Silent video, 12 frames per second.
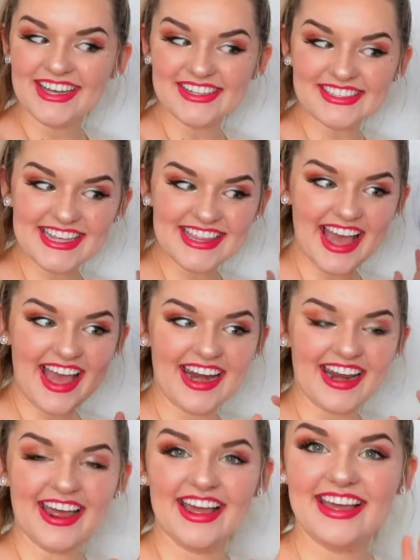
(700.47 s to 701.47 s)
see
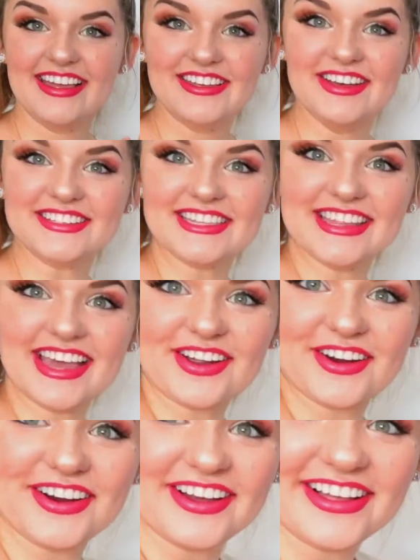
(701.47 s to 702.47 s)
that? Y'all see that
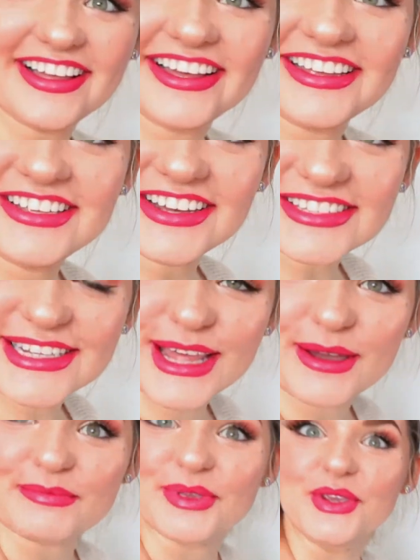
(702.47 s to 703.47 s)
curl? Y'all see
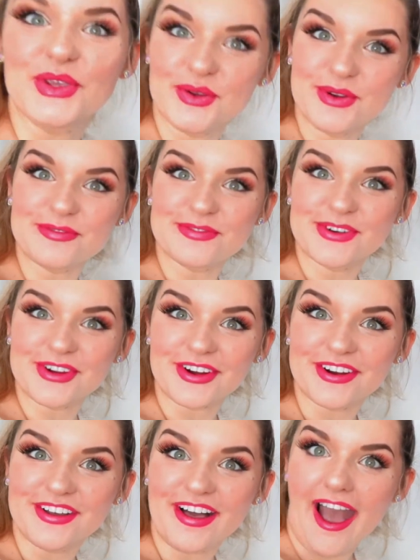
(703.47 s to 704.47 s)
that beautiful
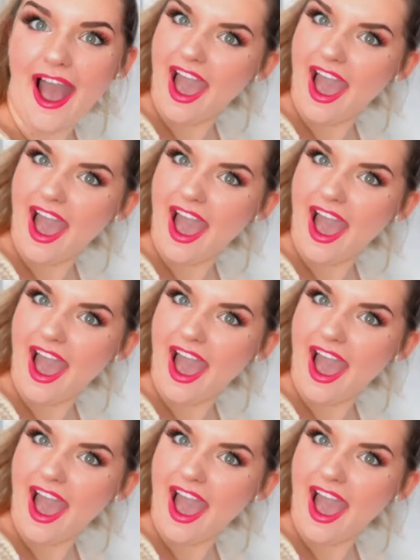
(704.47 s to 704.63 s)
curl?